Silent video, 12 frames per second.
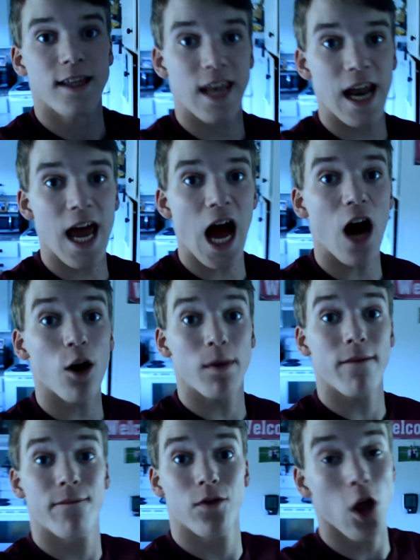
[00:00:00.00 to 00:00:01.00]
Today I'll
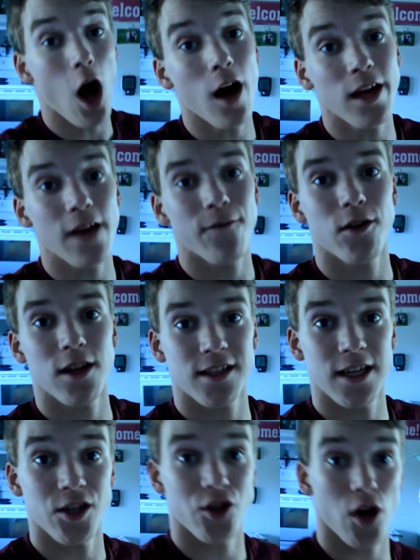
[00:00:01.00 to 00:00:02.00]
be vlogging for this
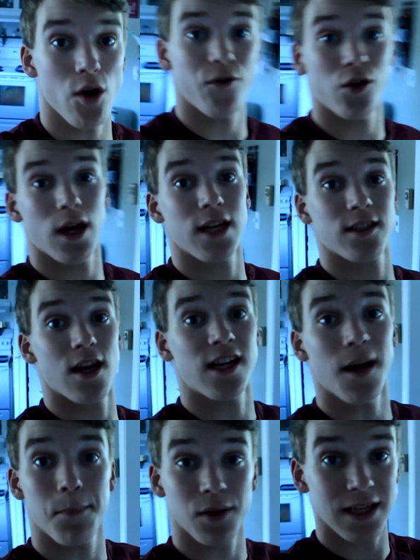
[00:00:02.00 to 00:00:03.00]
intro. If you guys like
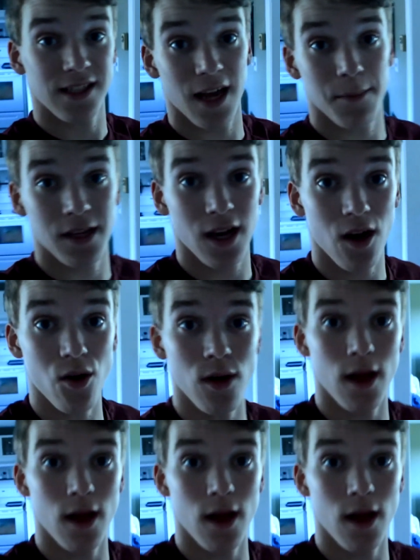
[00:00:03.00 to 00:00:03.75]
it, please let me know.